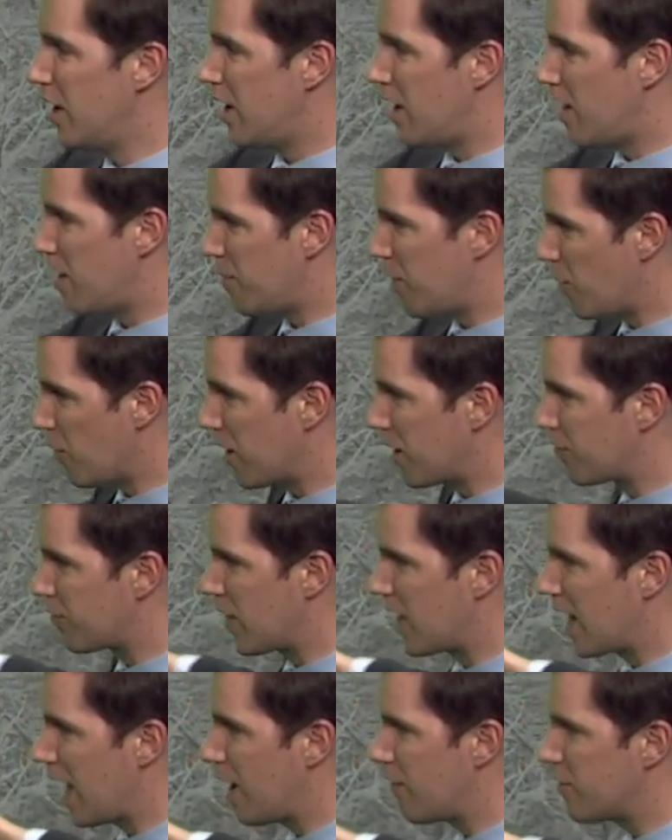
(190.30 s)
And then be ready for
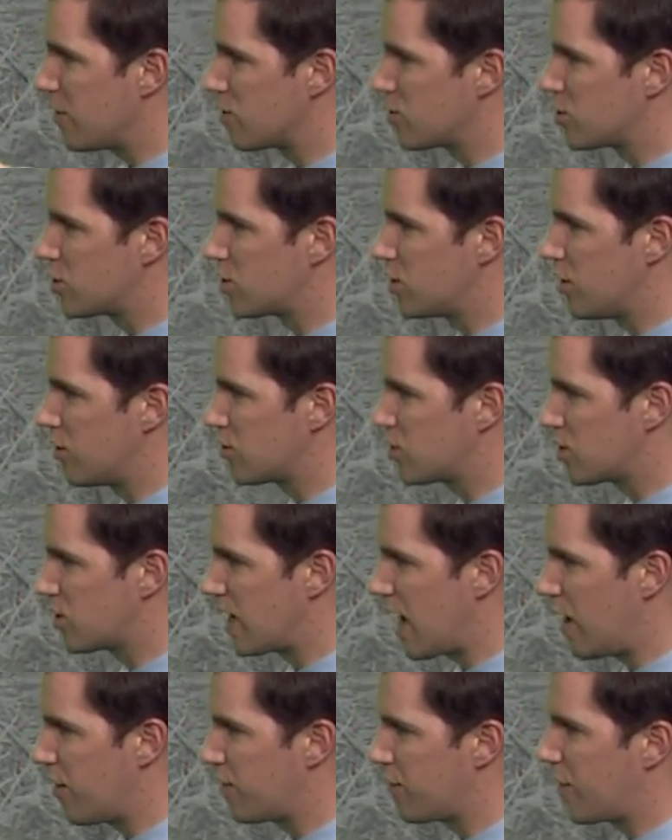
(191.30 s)
that heavier snow
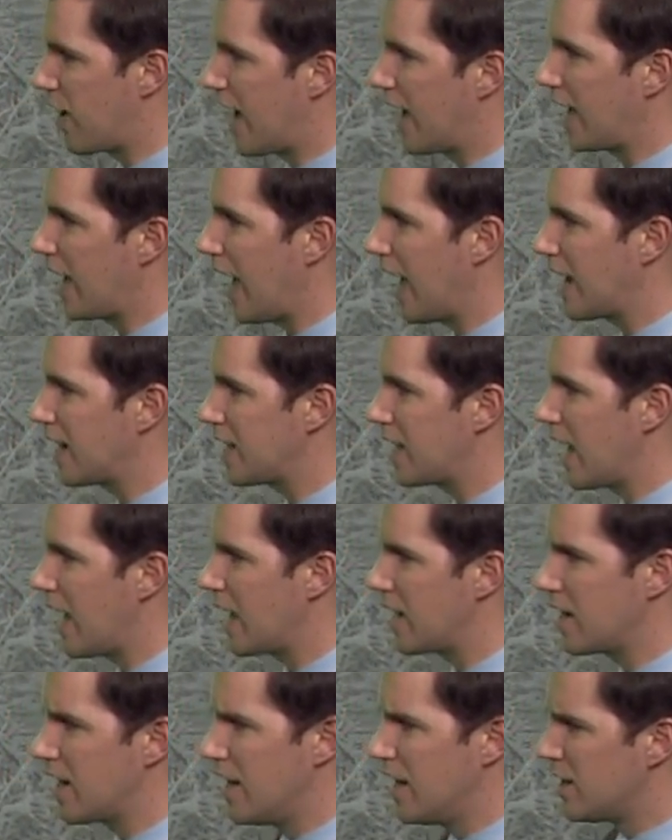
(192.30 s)
south of
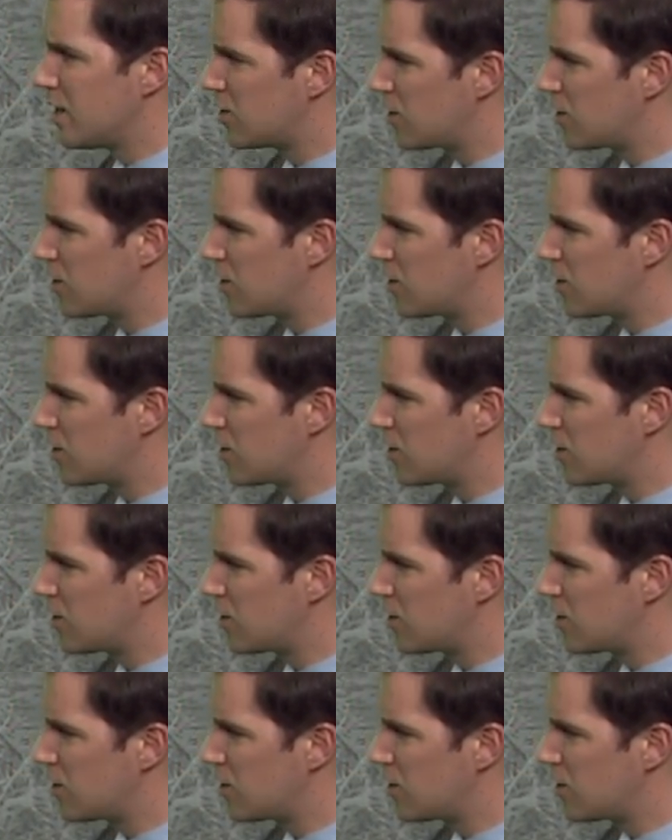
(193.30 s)
I-88.